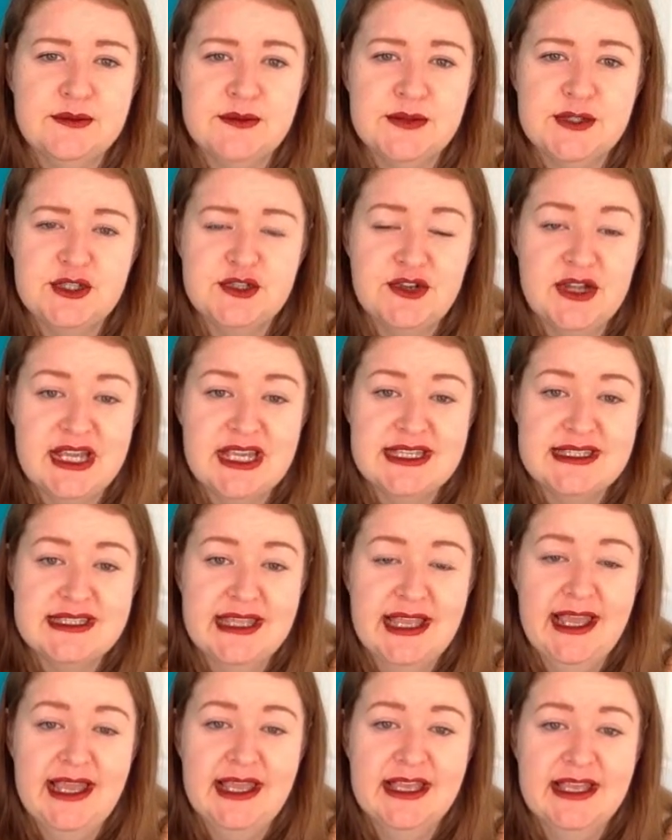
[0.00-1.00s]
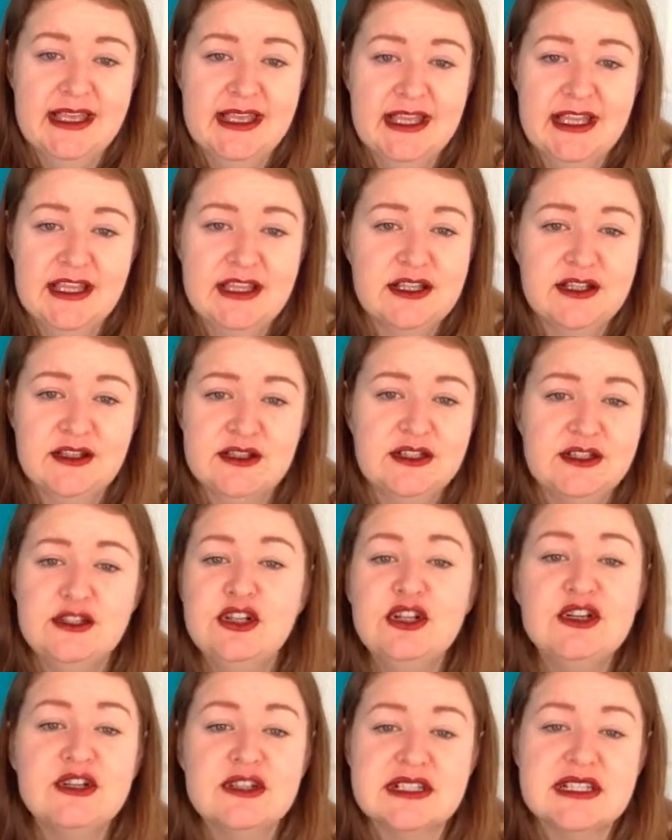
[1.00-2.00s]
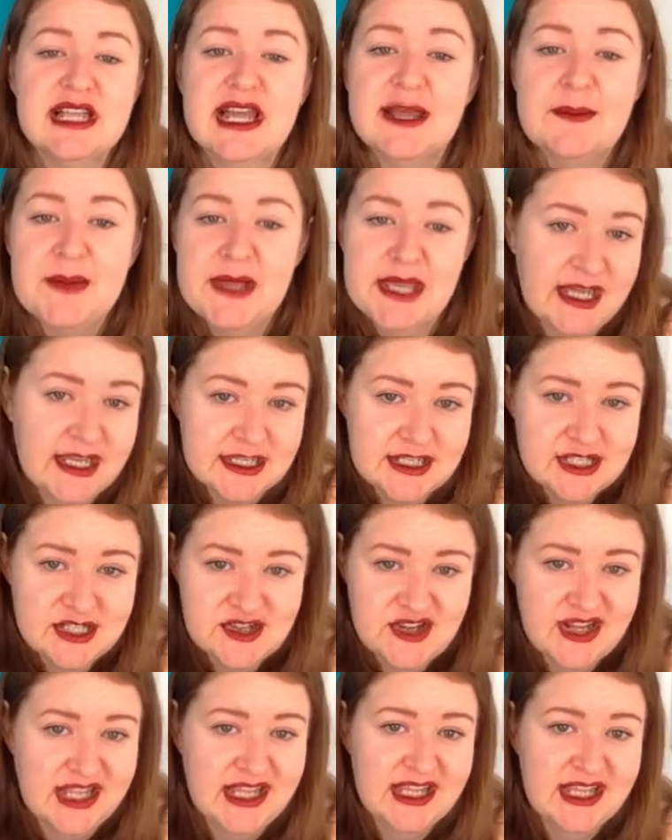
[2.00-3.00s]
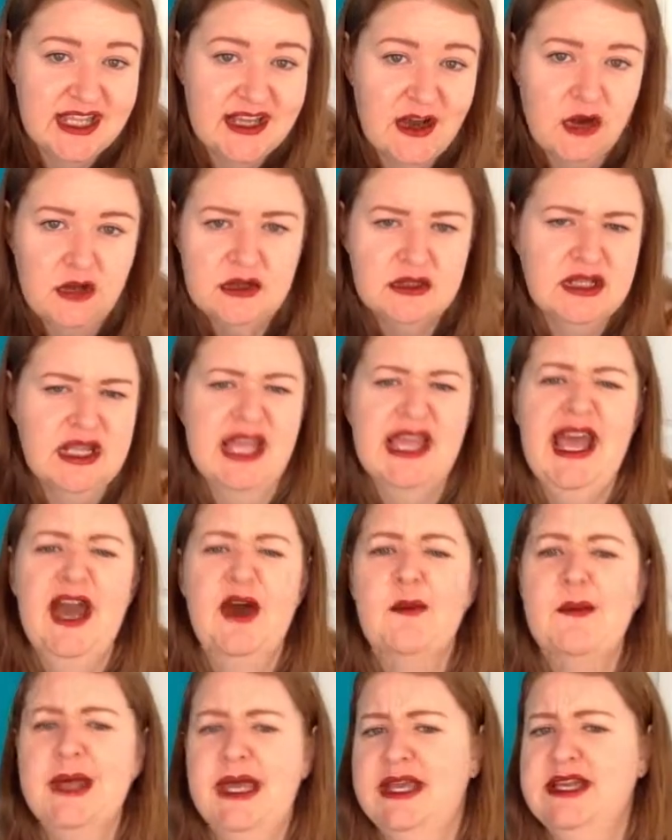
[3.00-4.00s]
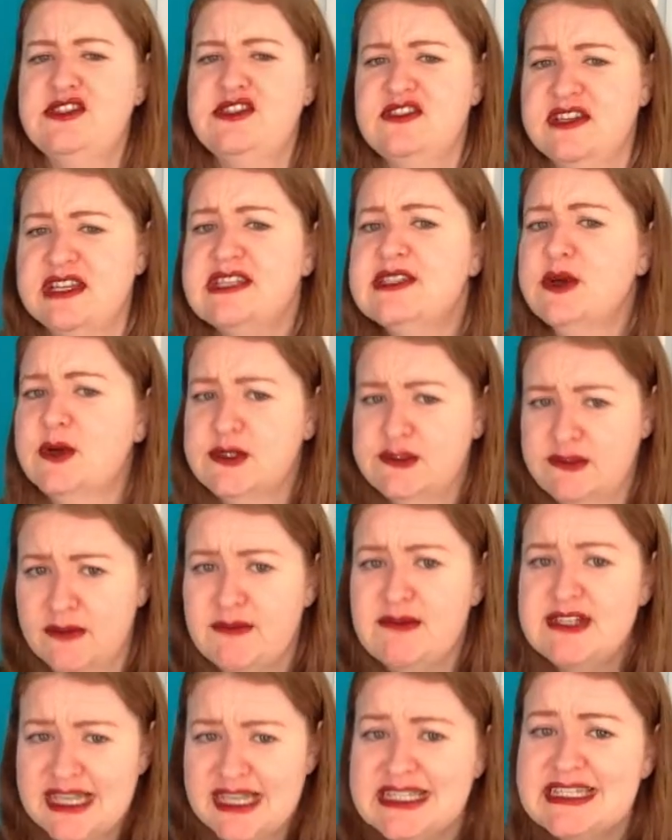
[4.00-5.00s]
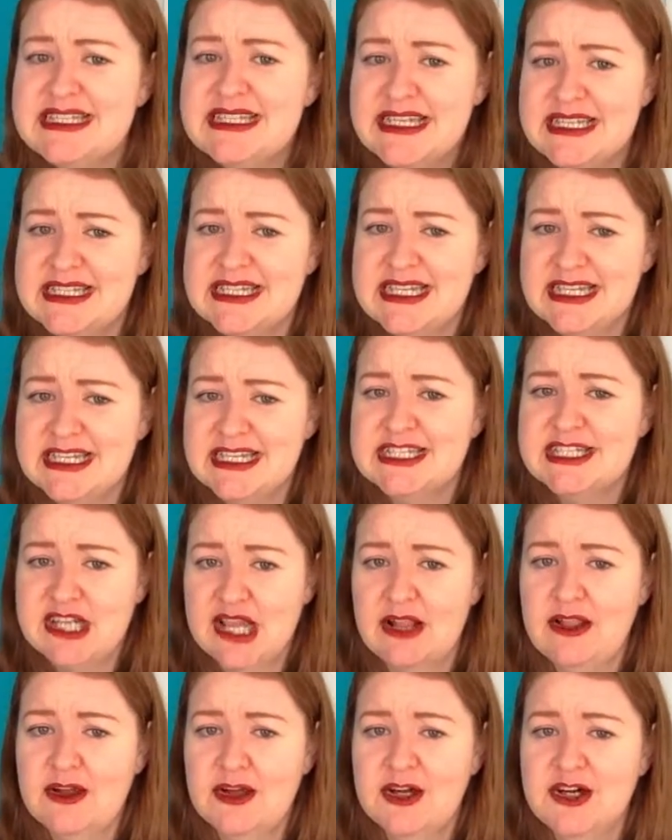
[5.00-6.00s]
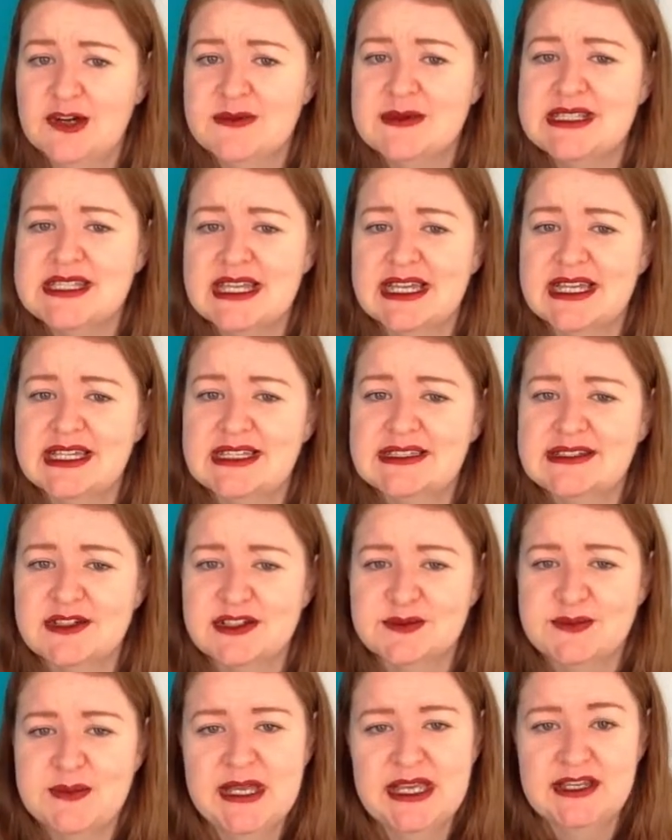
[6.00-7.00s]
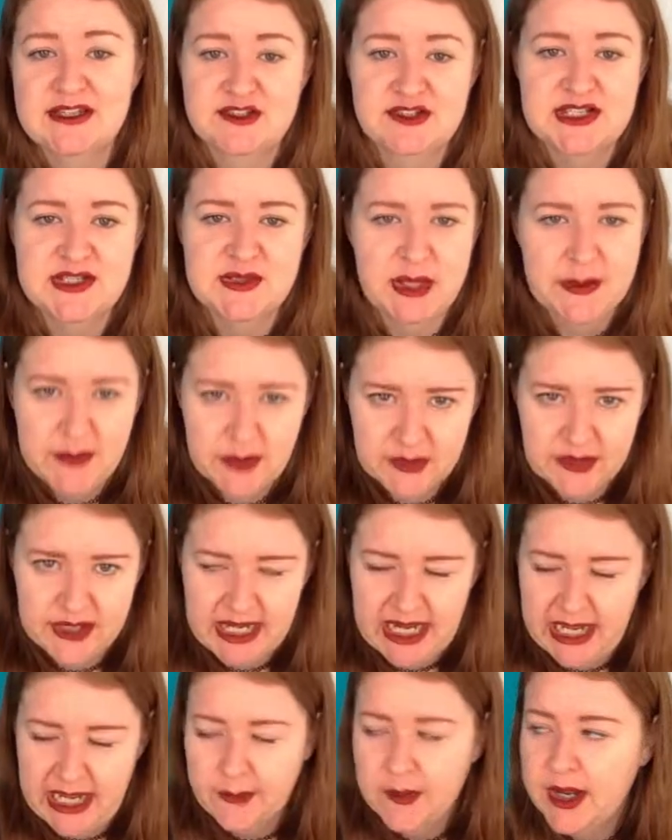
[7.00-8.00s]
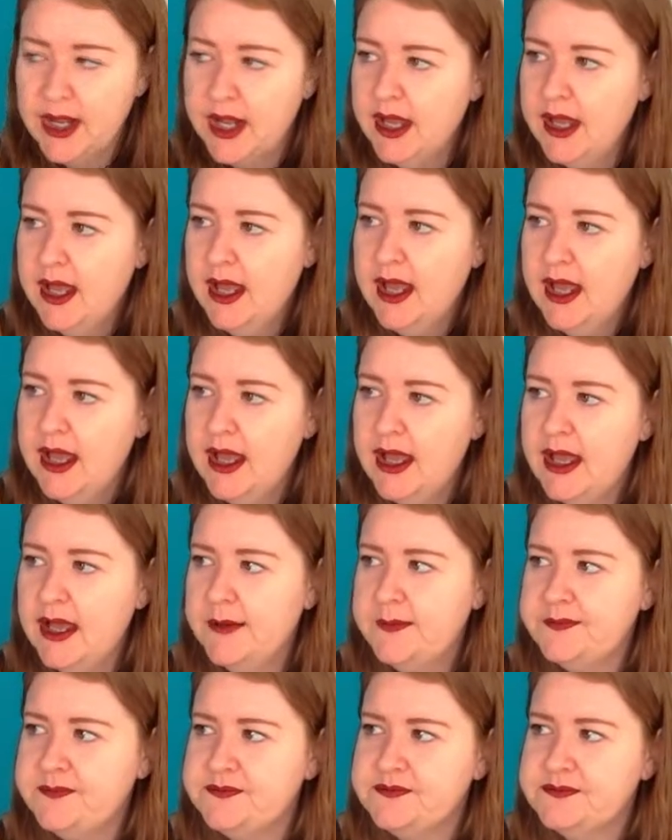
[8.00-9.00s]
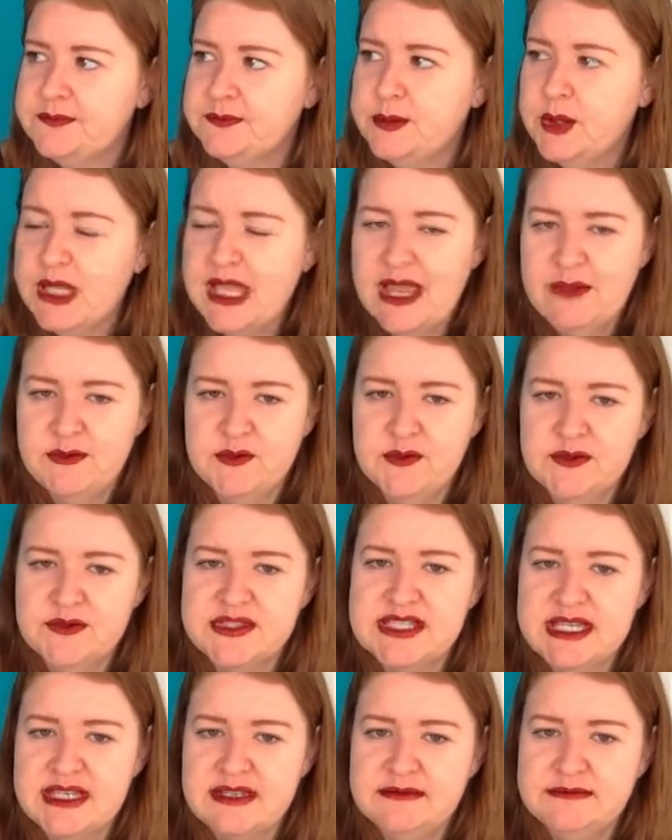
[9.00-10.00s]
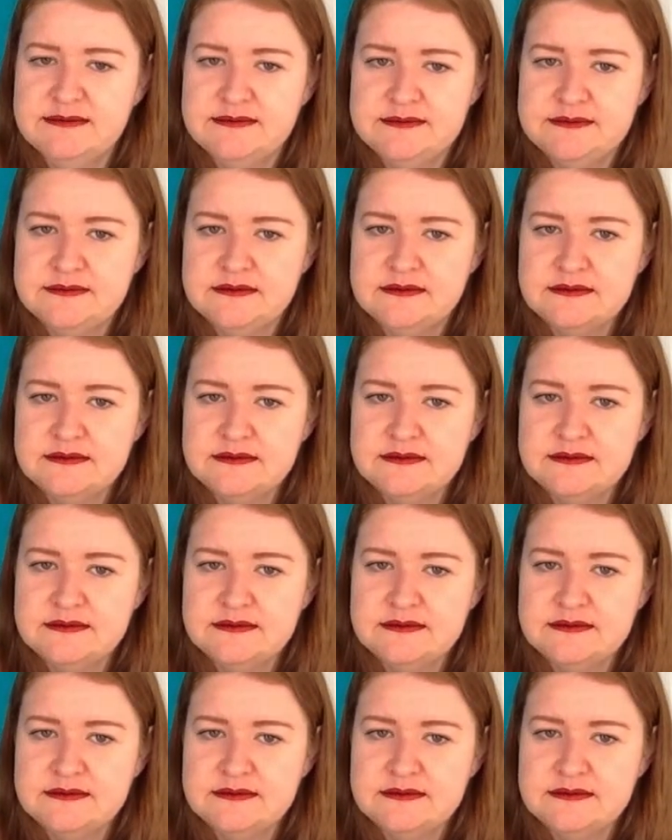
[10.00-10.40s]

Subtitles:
streets, like that looked like Baker Street, or looked like how Baker Street is always represented in Sherlock Holmes things, because Baker Street's quite modern now. But yeah, if you've ever seen